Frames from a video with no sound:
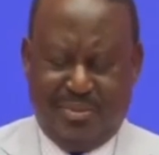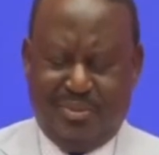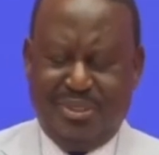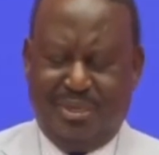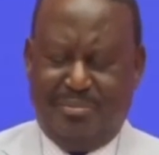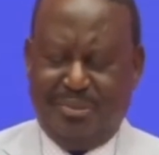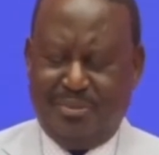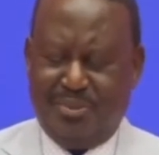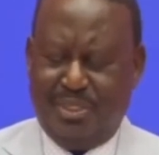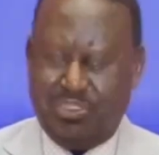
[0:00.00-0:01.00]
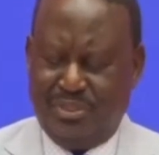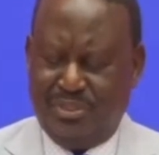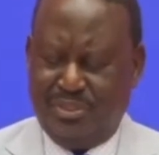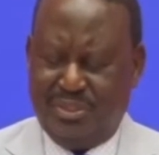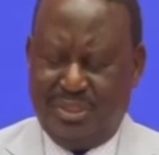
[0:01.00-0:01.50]
what happened to
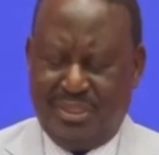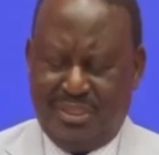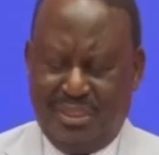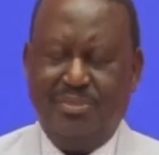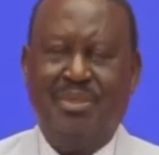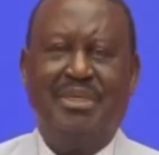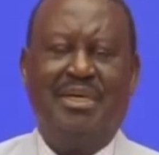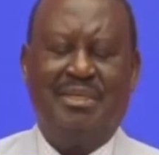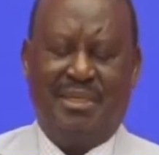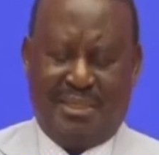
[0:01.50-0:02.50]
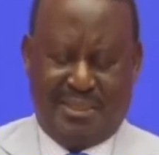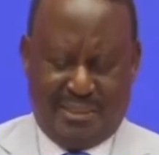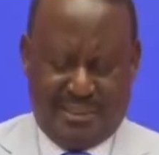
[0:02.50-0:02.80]
nations that went under.